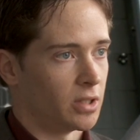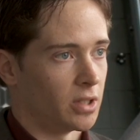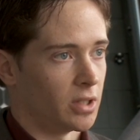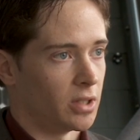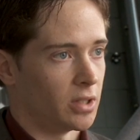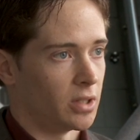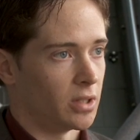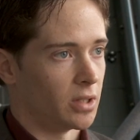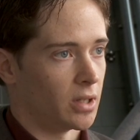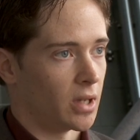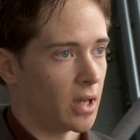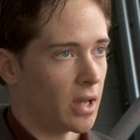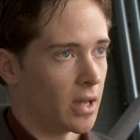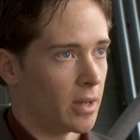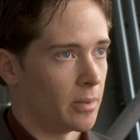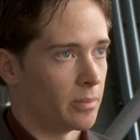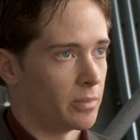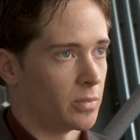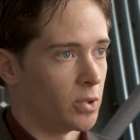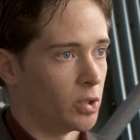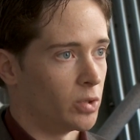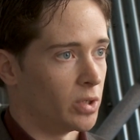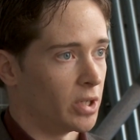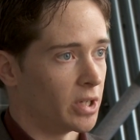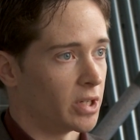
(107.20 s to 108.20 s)
the
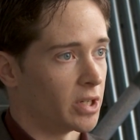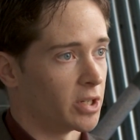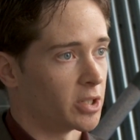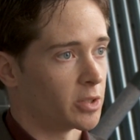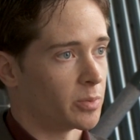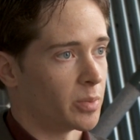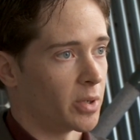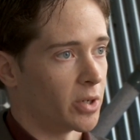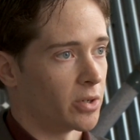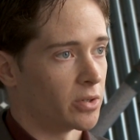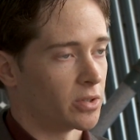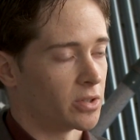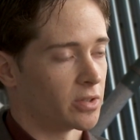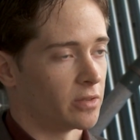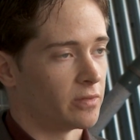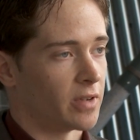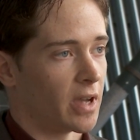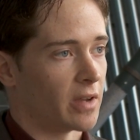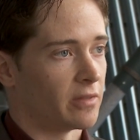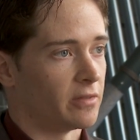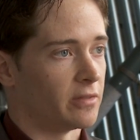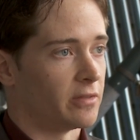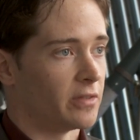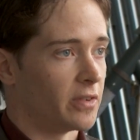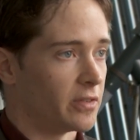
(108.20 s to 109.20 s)
unique experience of
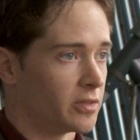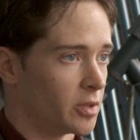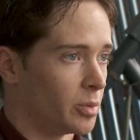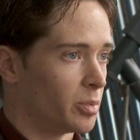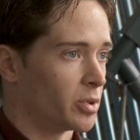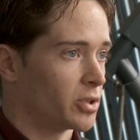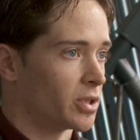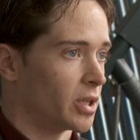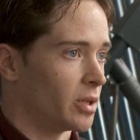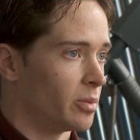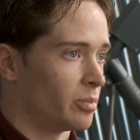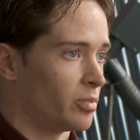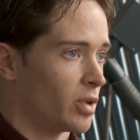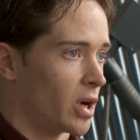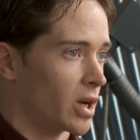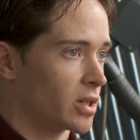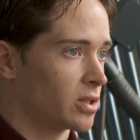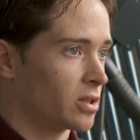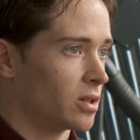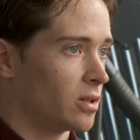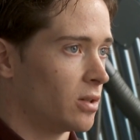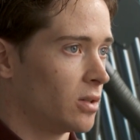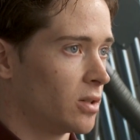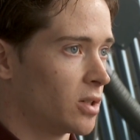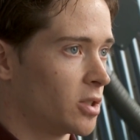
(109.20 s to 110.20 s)
having 50%
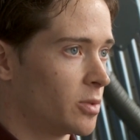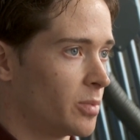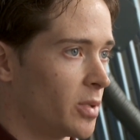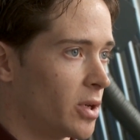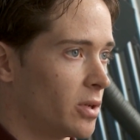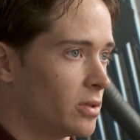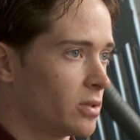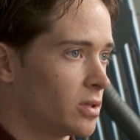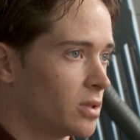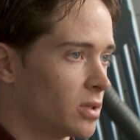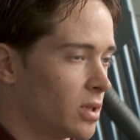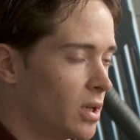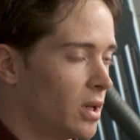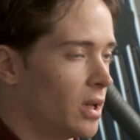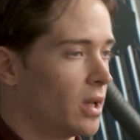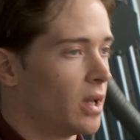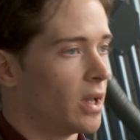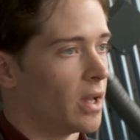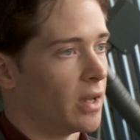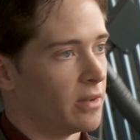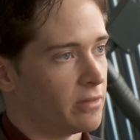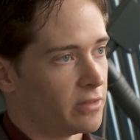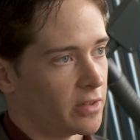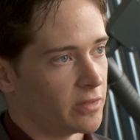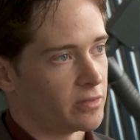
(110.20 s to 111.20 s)
practical experience
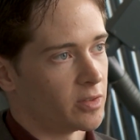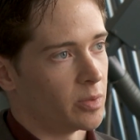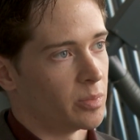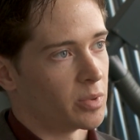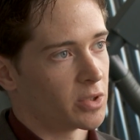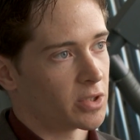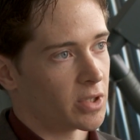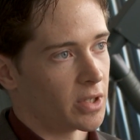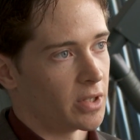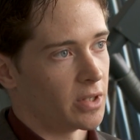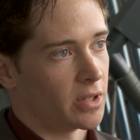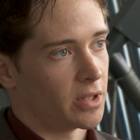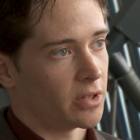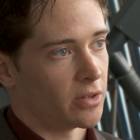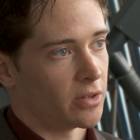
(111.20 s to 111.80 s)
and 50%